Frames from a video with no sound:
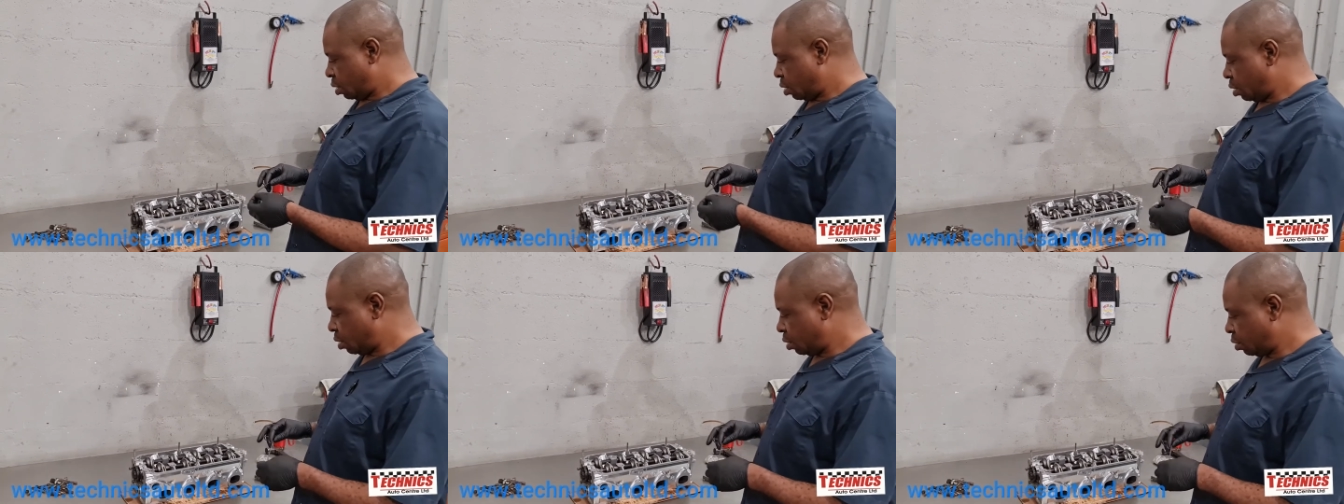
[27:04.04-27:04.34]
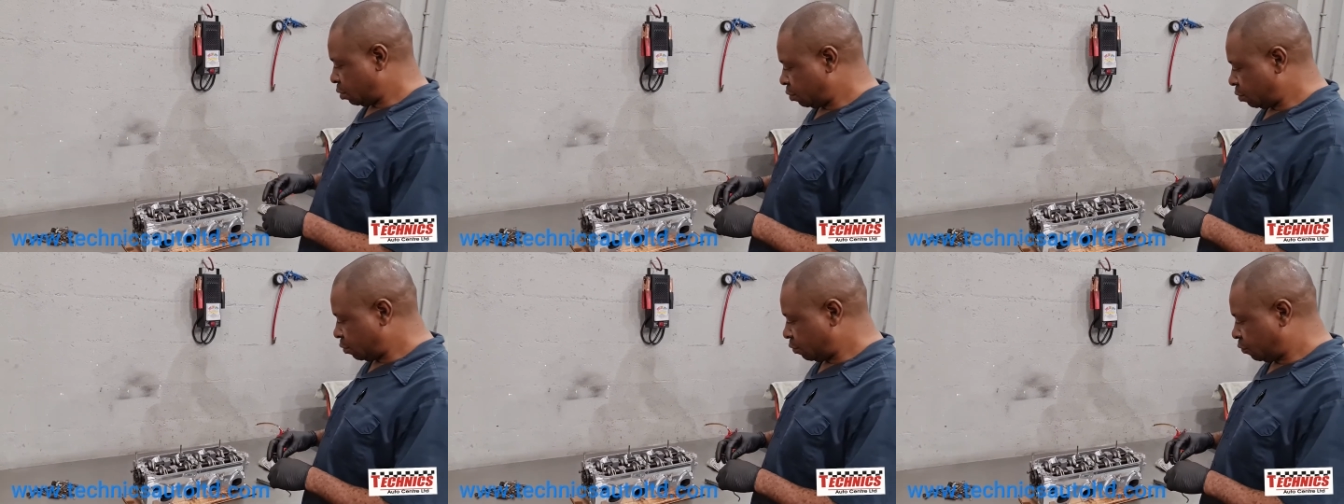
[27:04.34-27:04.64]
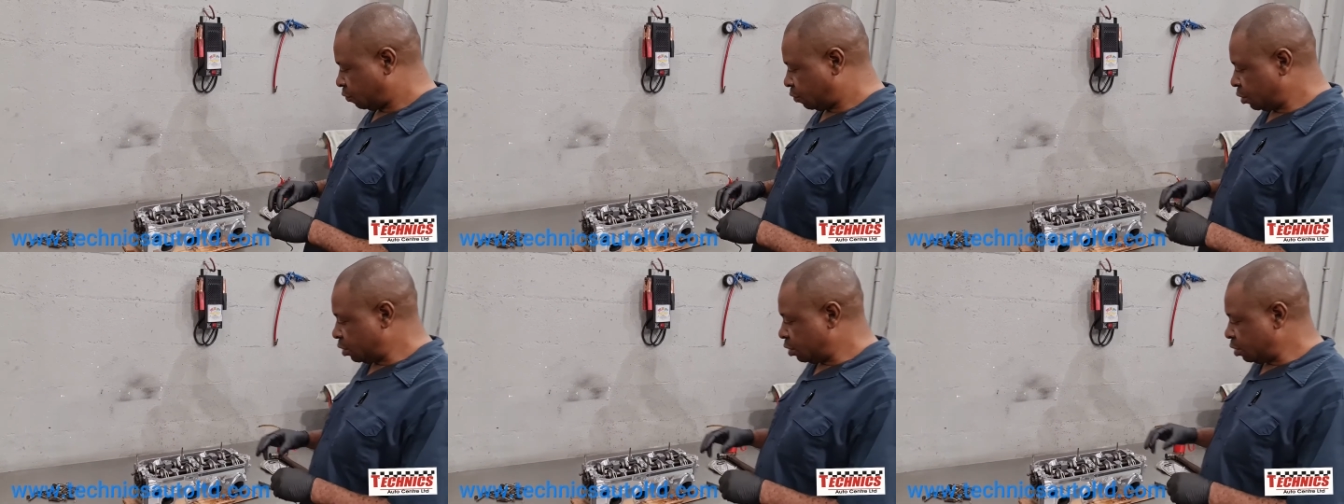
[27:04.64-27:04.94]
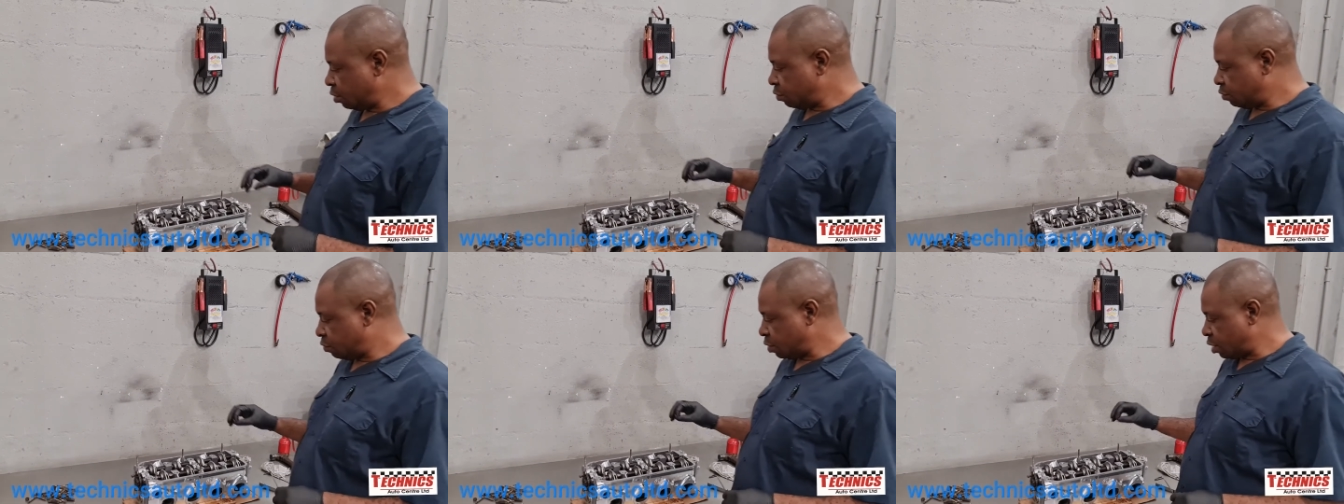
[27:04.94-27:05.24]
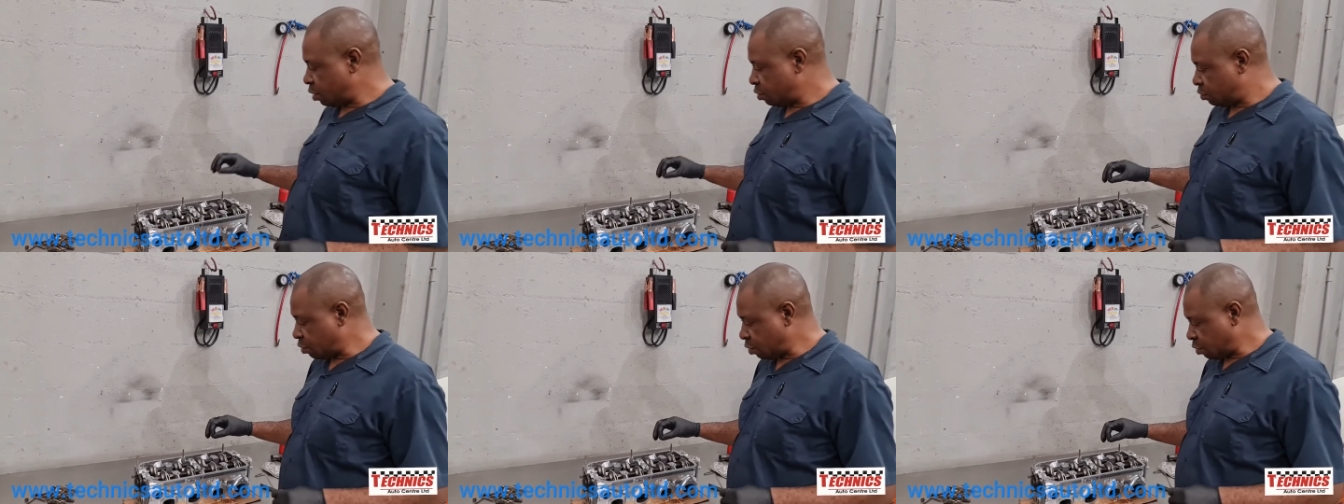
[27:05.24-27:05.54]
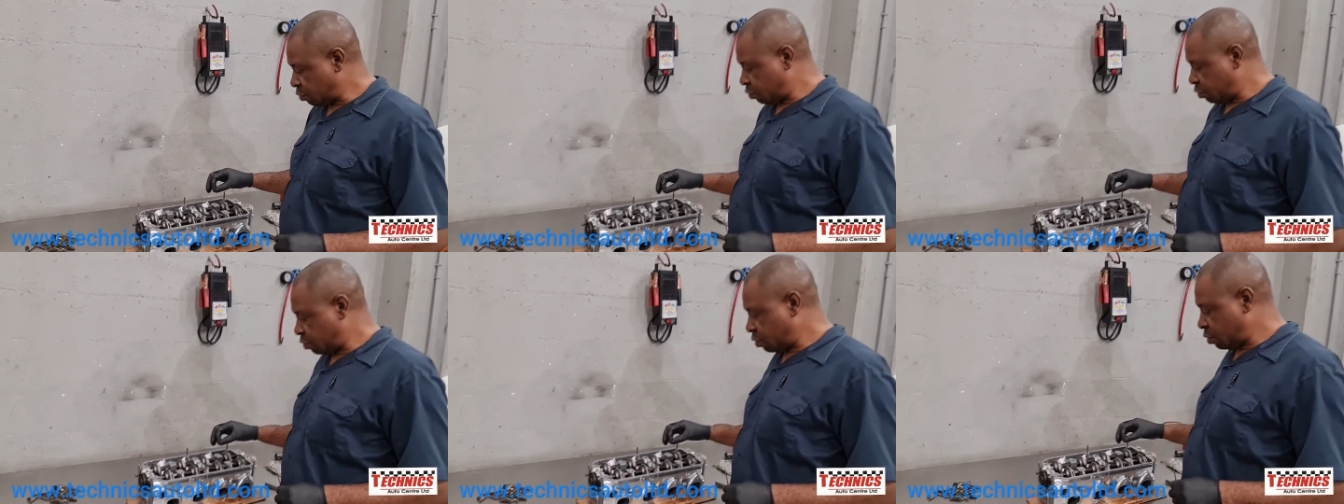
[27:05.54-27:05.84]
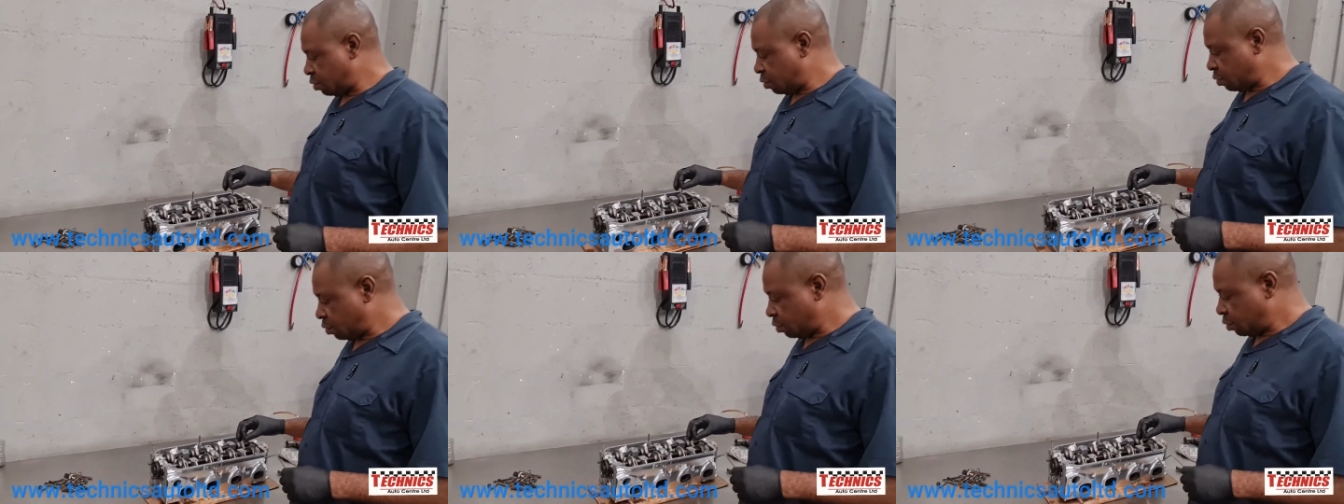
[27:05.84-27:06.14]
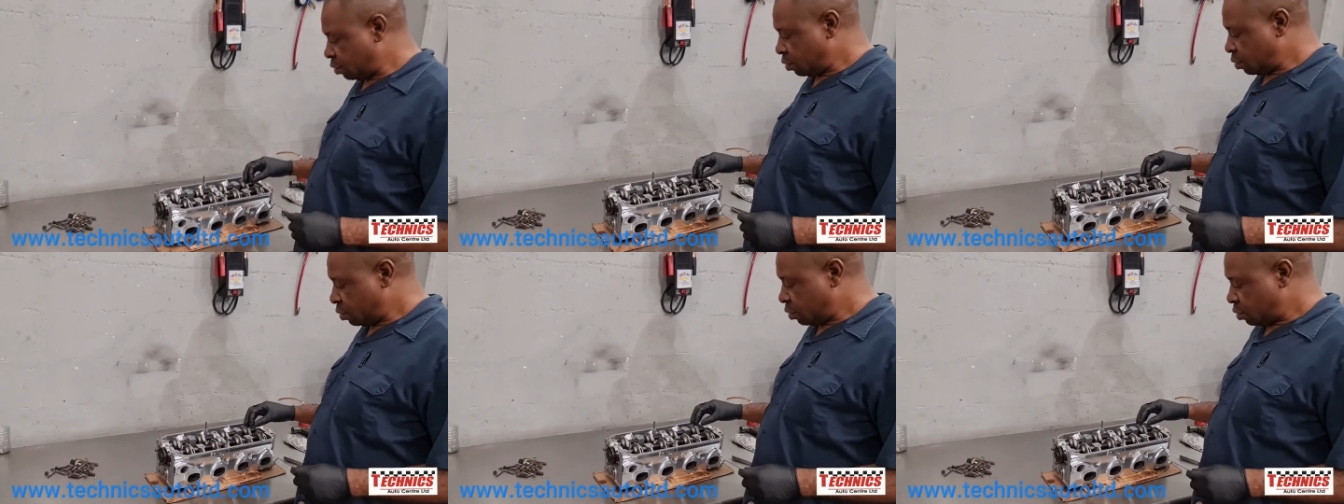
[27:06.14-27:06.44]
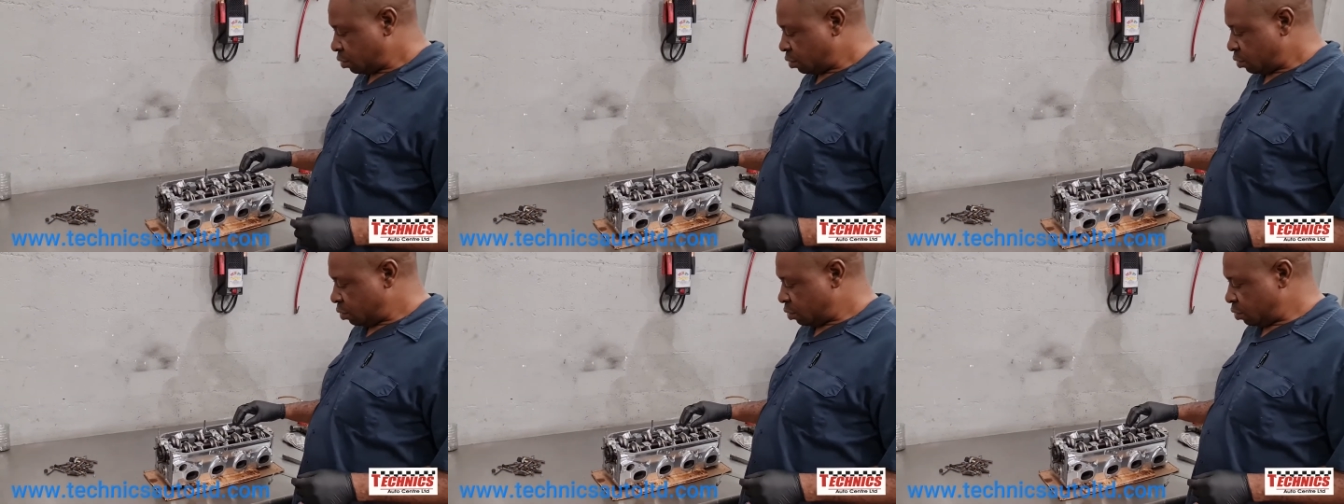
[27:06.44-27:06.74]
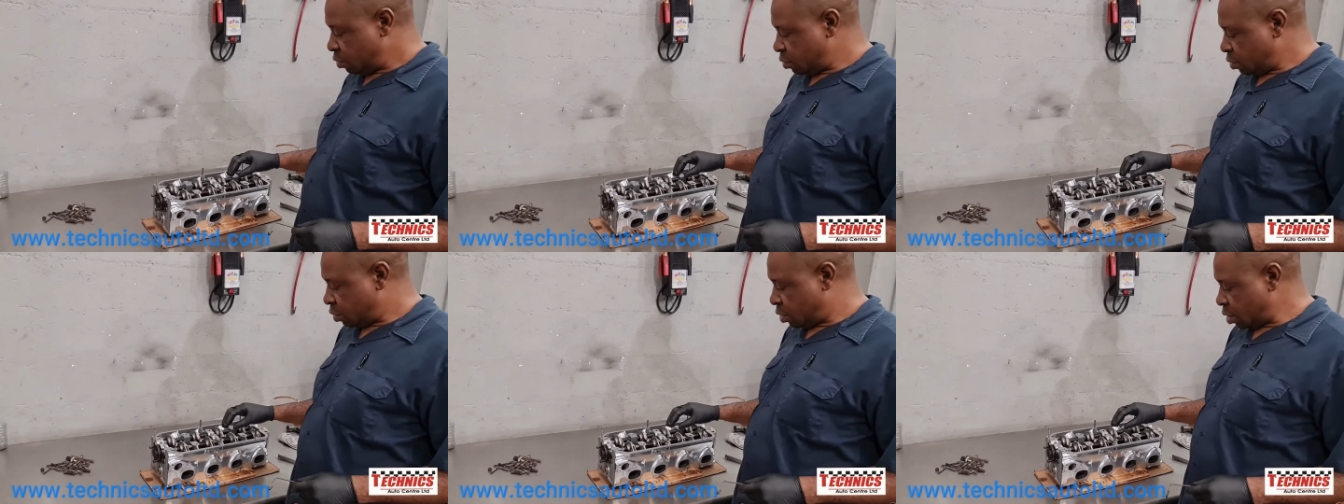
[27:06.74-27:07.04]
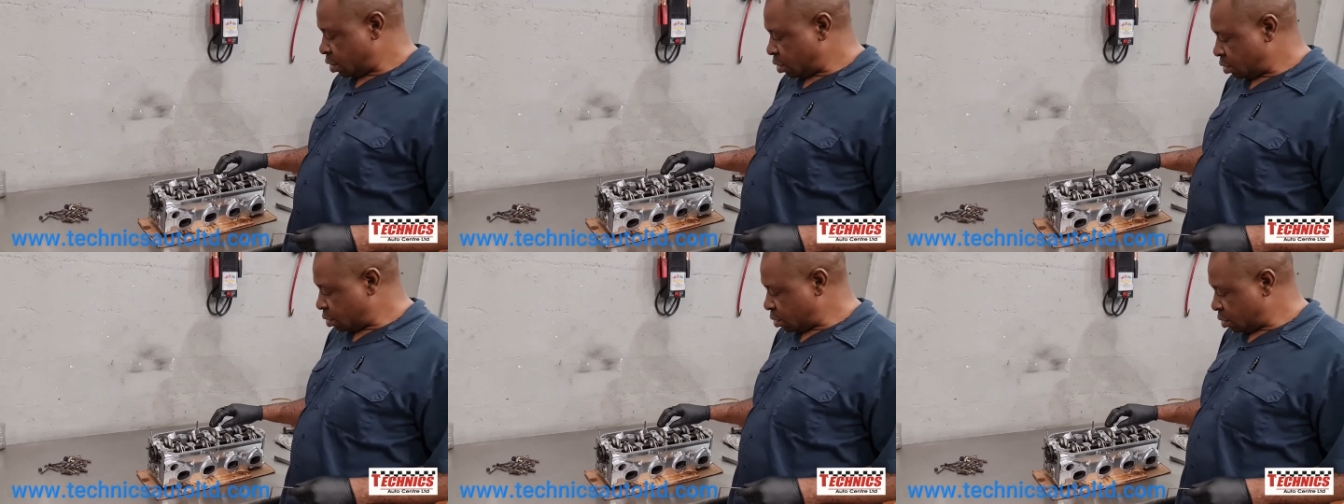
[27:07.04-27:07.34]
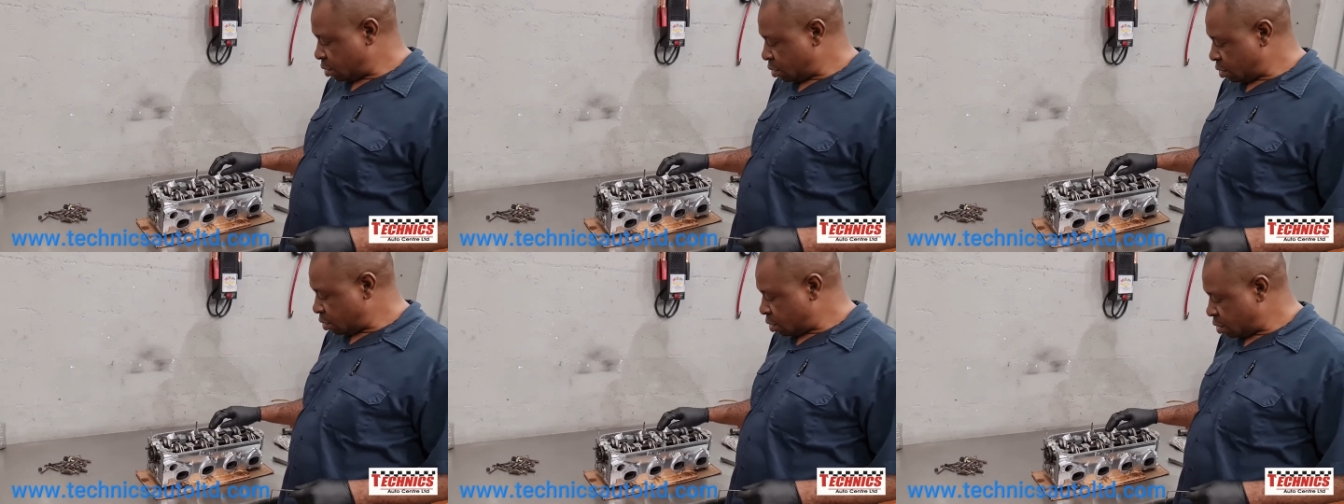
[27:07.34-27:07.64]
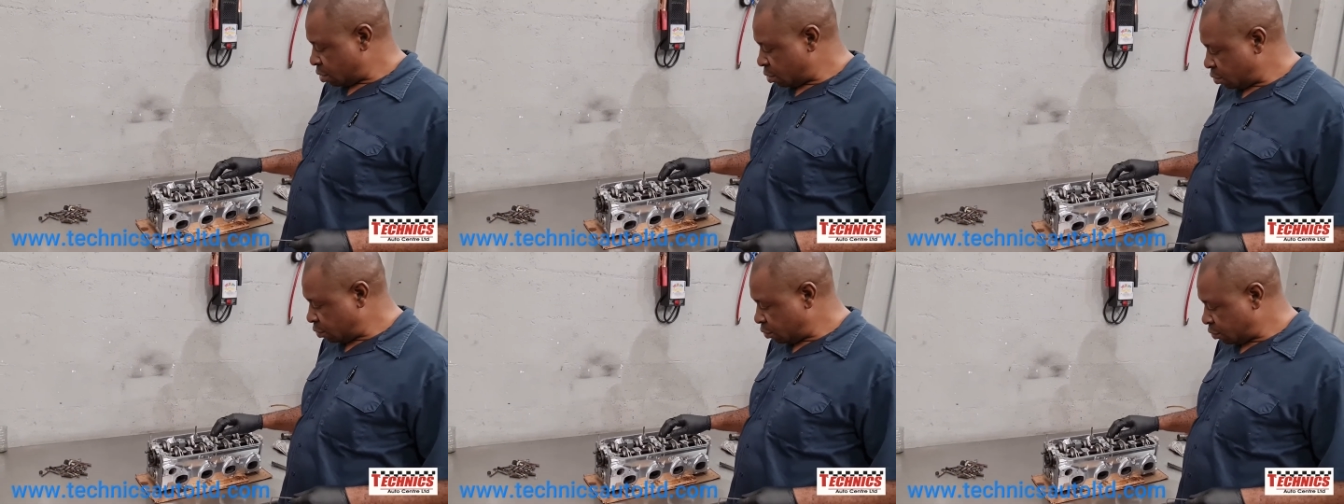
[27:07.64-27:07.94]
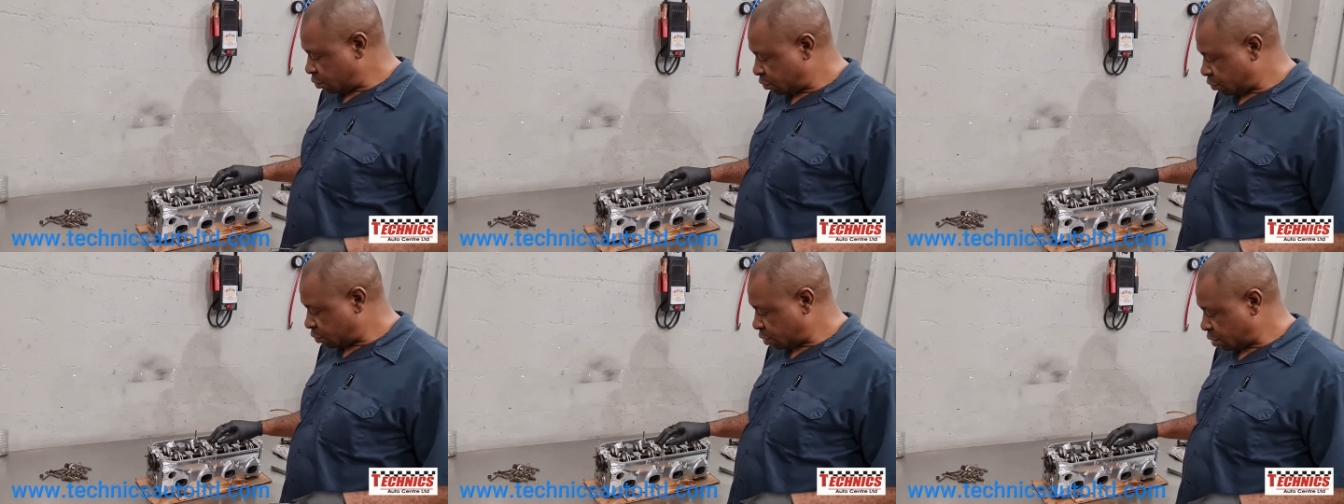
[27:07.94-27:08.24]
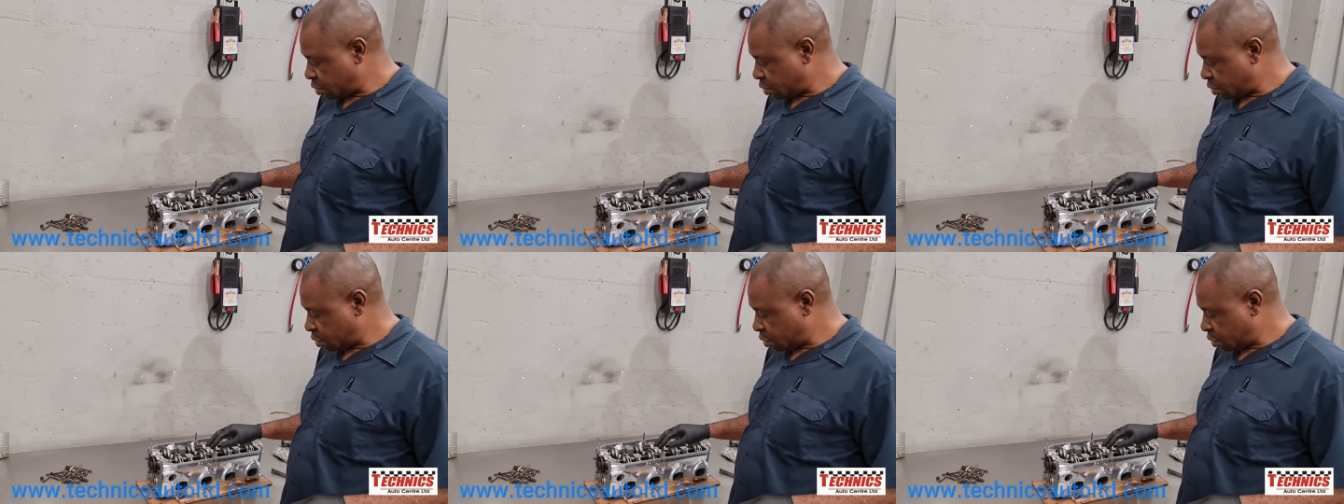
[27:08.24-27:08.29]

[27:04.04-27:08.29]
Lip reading: and for these adjuster you can either use